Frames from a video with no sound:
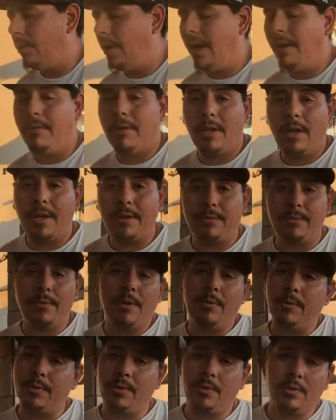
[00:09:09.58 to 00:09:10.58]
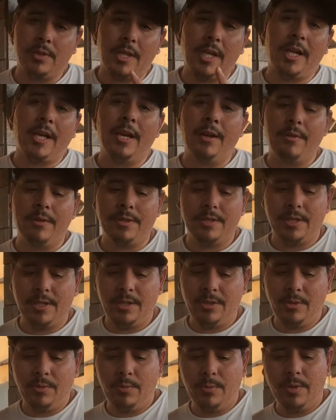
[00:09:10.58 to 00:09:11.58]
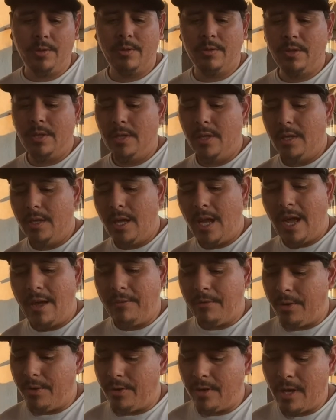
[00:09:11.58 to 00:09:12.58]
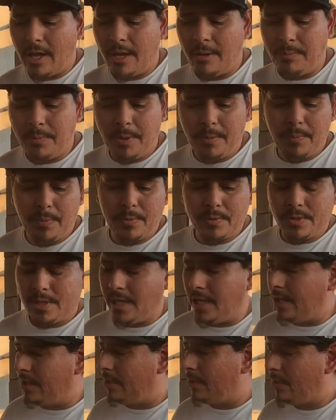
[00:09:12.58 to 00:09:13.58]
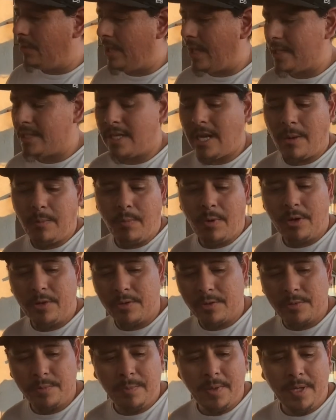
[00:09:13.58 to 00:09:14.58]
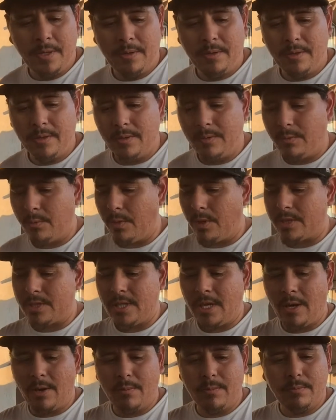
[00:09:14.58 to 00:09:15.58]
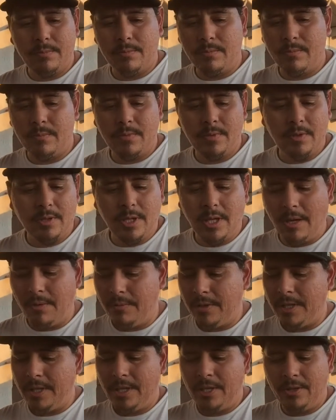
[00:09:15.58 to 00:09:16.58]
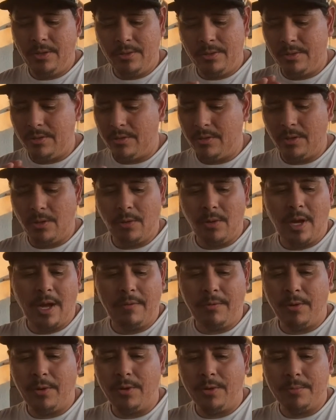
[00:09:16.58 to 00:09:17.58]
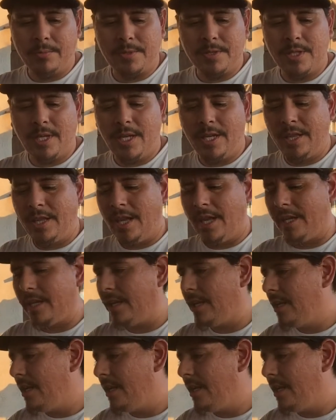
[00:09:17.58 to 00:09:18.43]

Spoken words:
have a lot of fun with those. I guarantee you will. I've heard a lot of people say, you know, that topwater spin works out lovely. You know, I've heard them say that